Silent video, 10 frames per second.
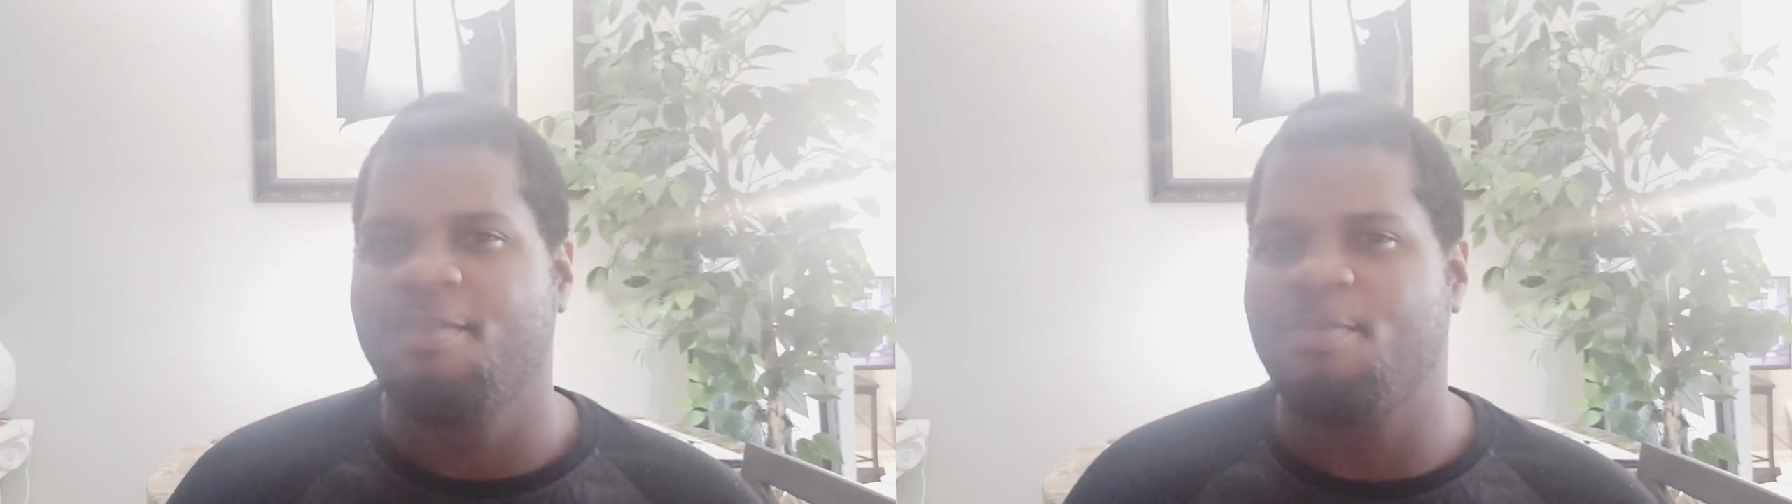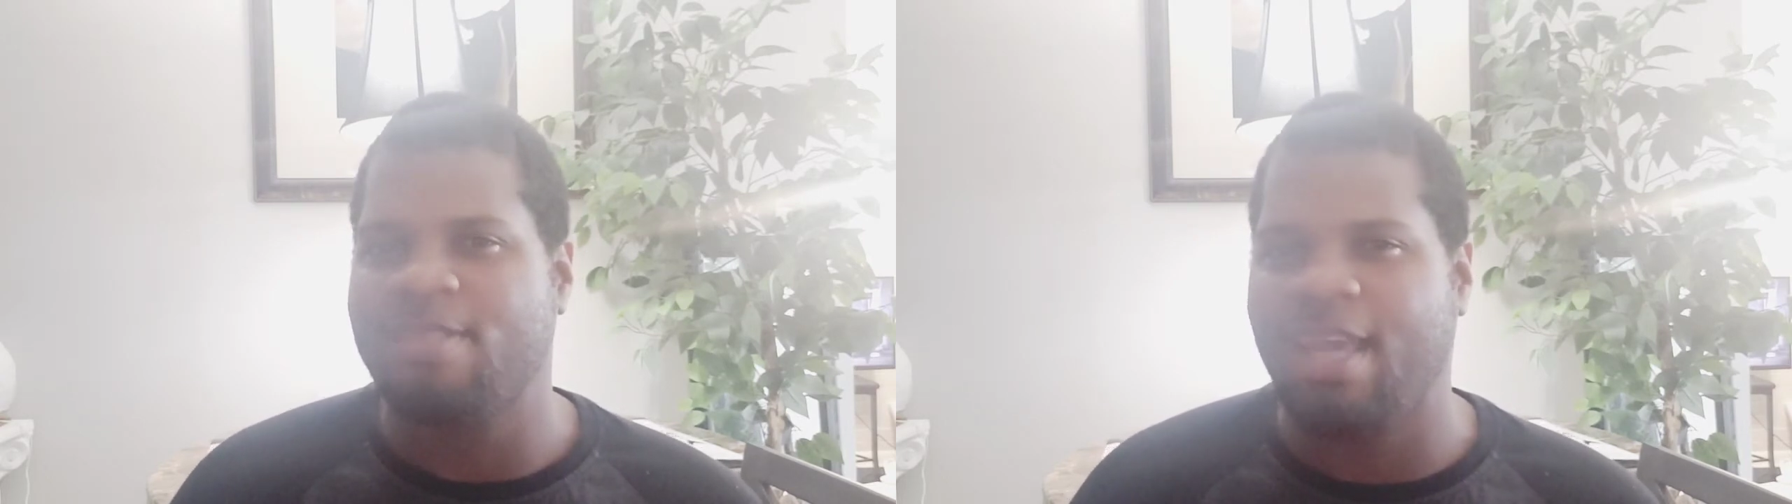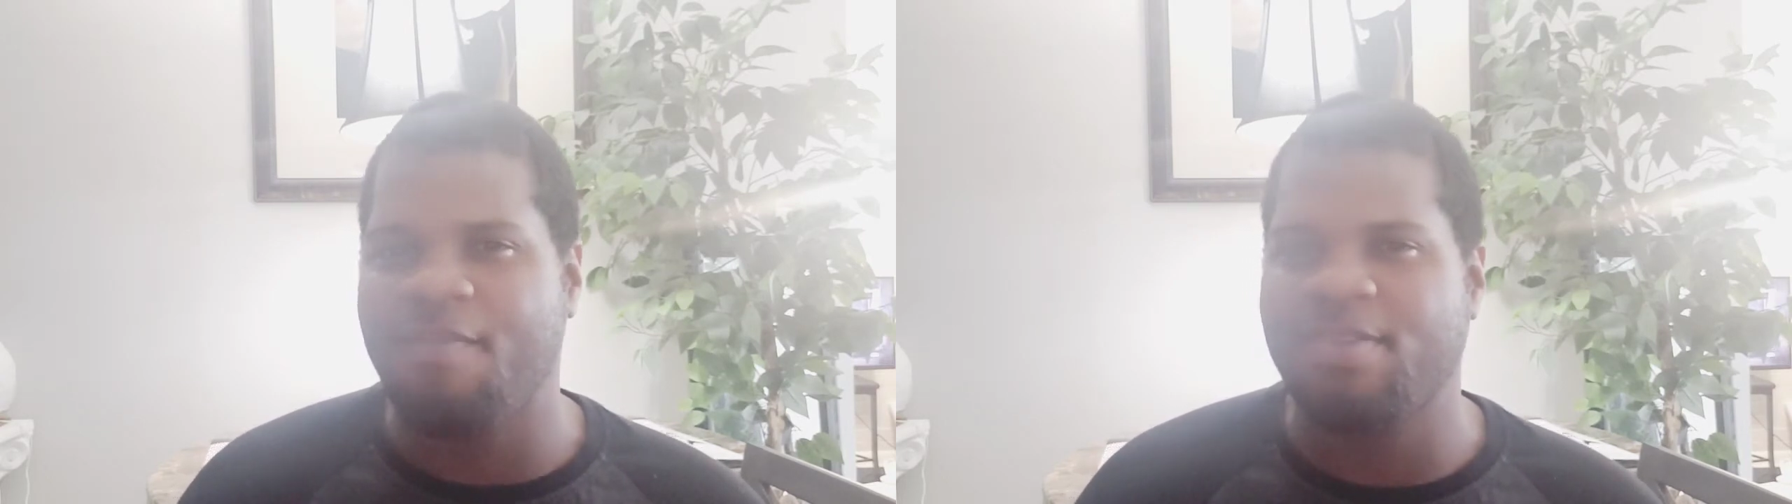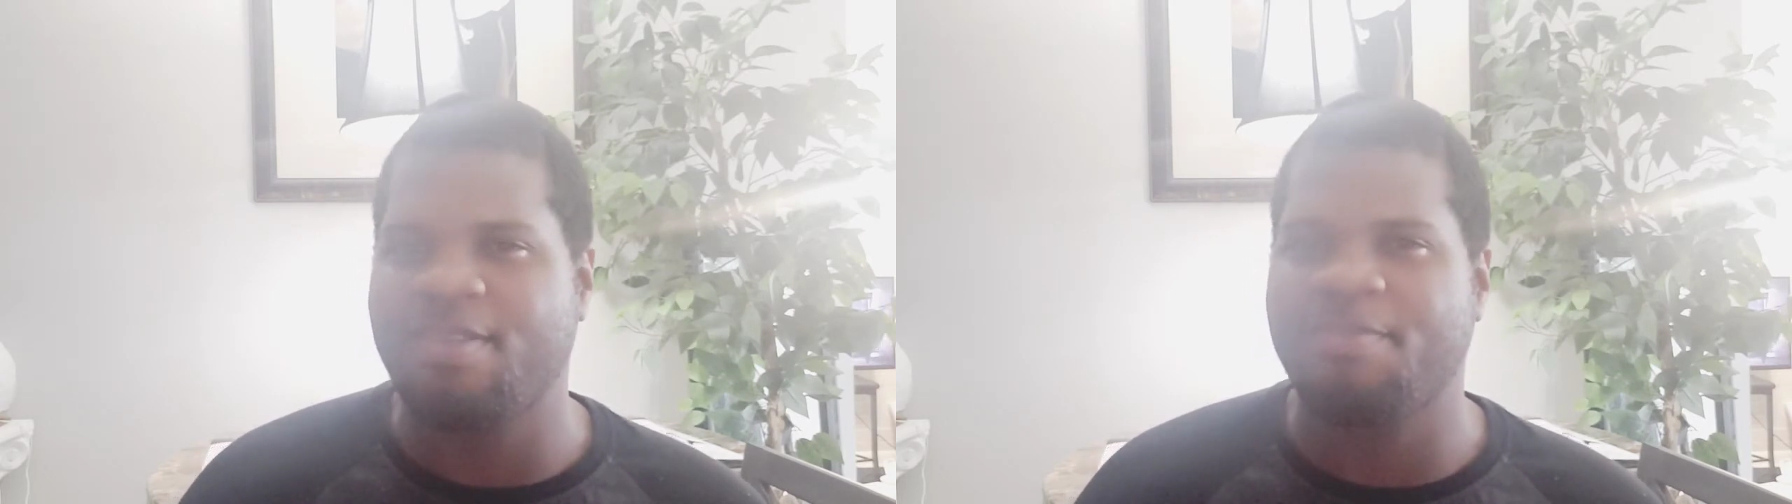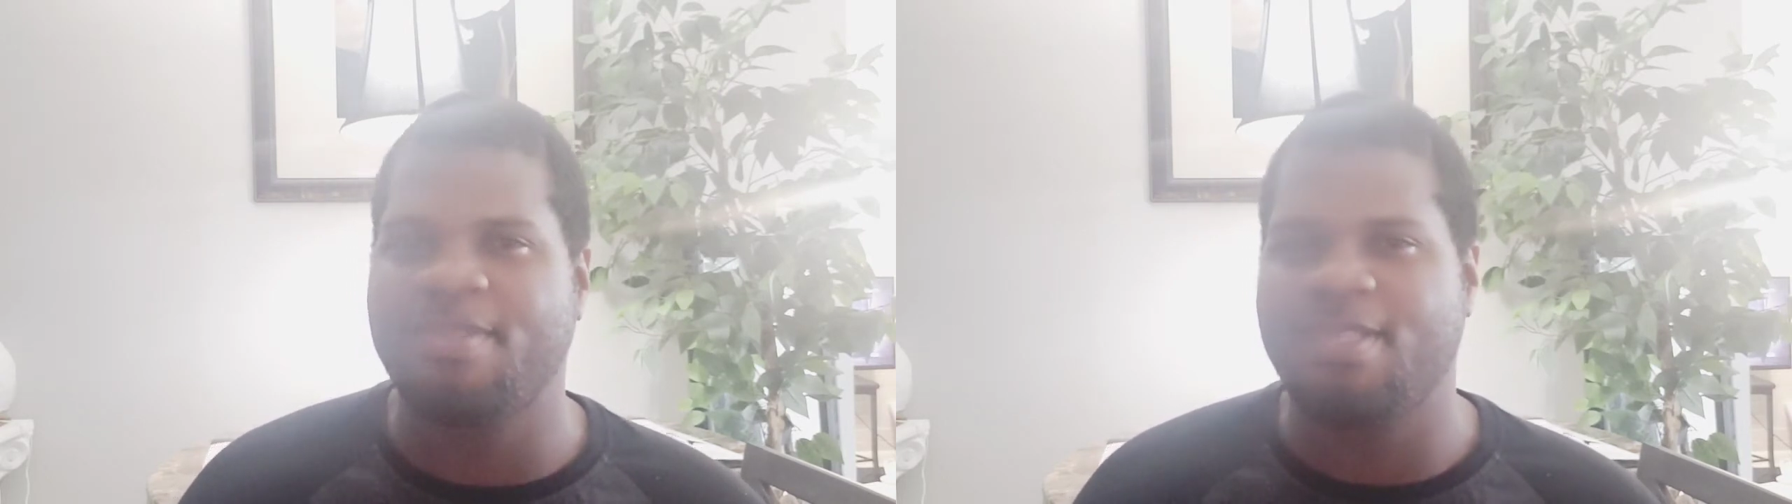was having
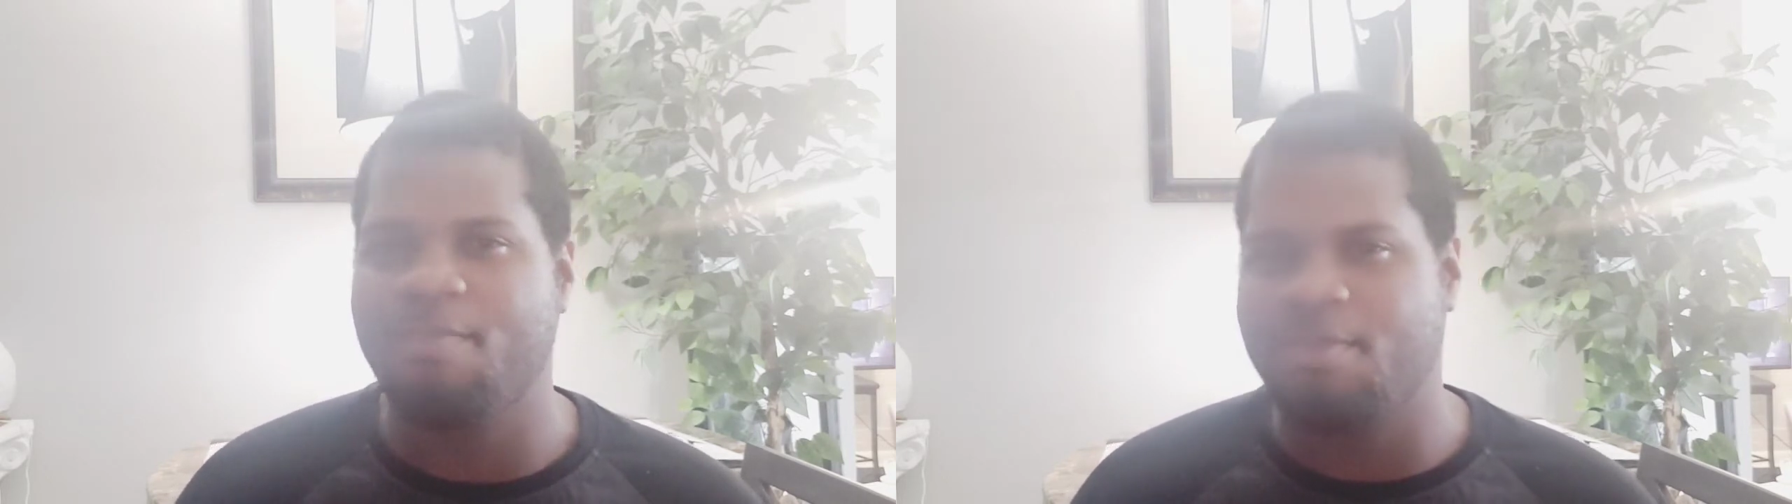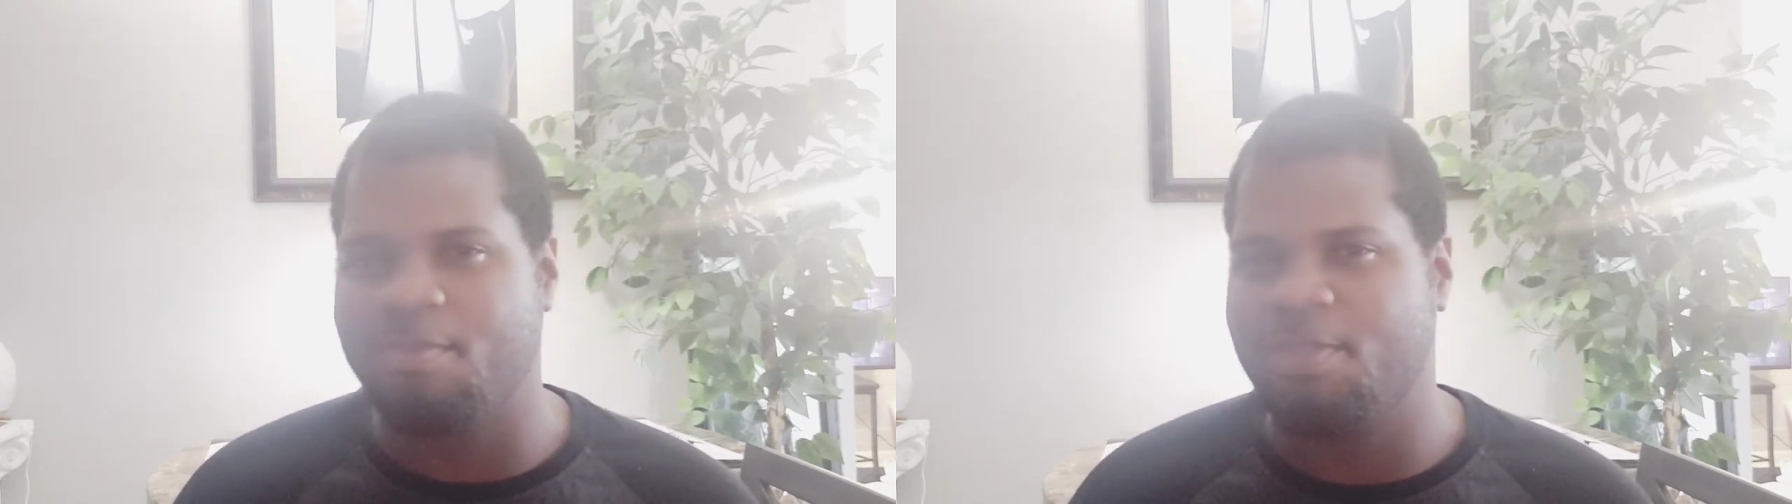some symptoms.